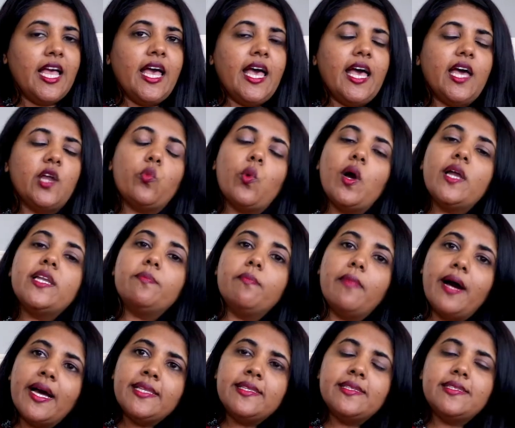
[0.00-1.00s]
And while it
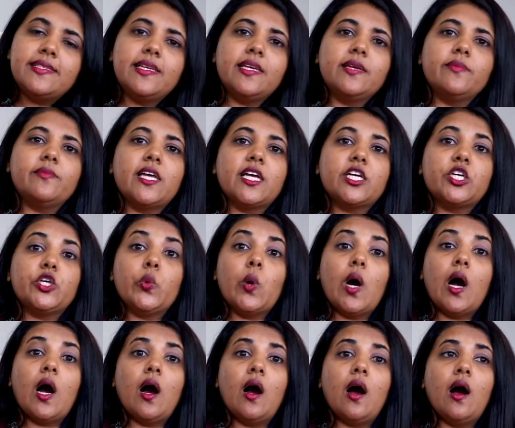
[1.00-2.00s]
might seem like you
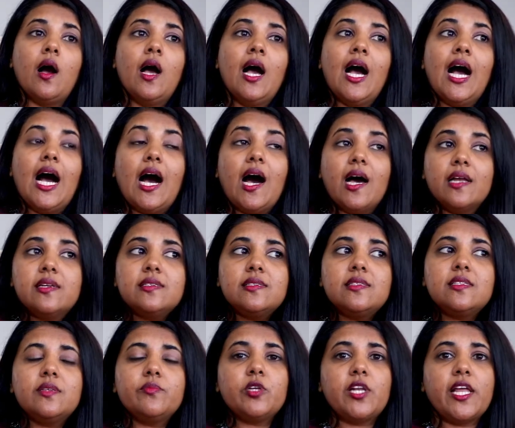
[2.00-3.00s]
are
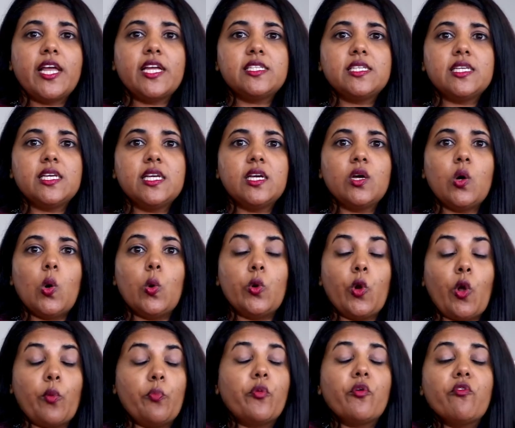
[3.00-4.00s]
understimulating or
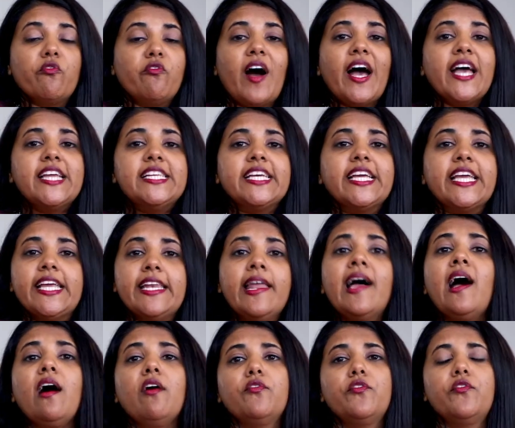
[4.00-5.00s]
not providing
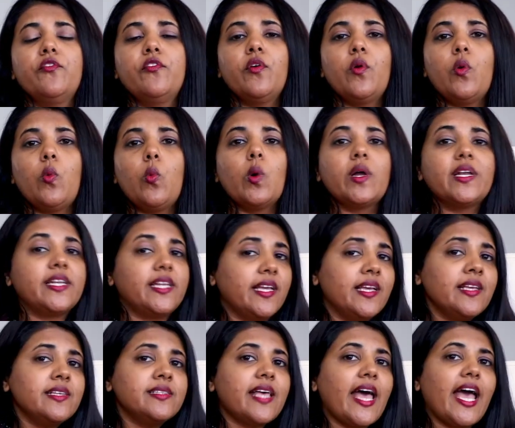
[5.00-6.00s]
enough, what it
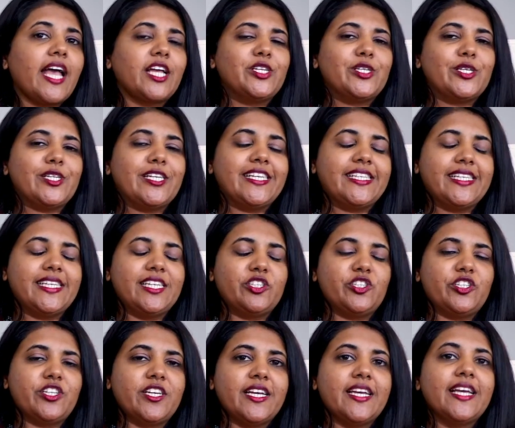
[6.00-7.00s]
is actually
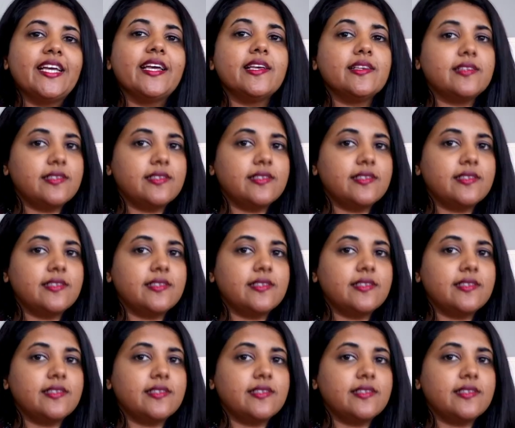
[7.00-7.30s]
teaching is